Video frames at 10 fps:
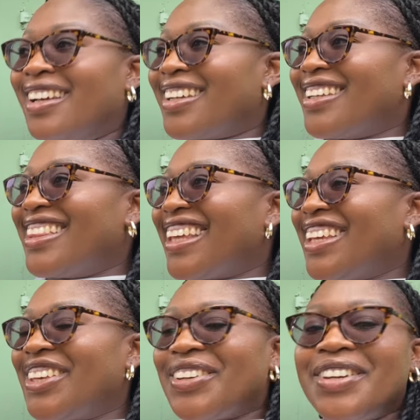Good,
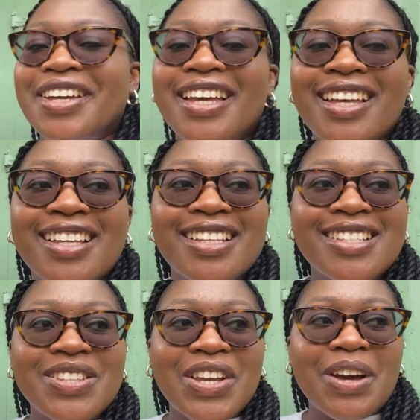thank you.
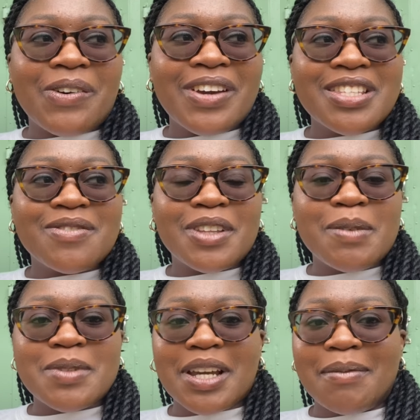So yeah, we're waiting for
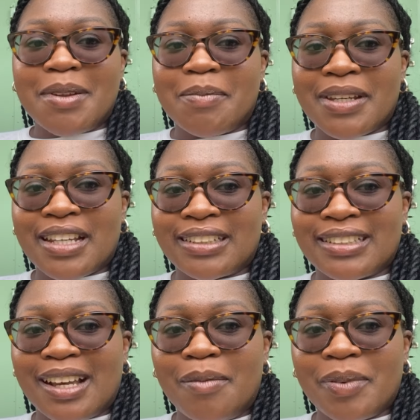them to come and pick us
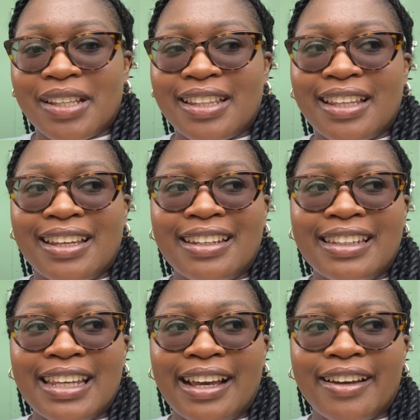up, and
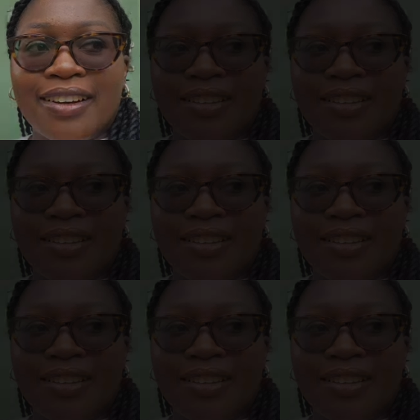then yeah.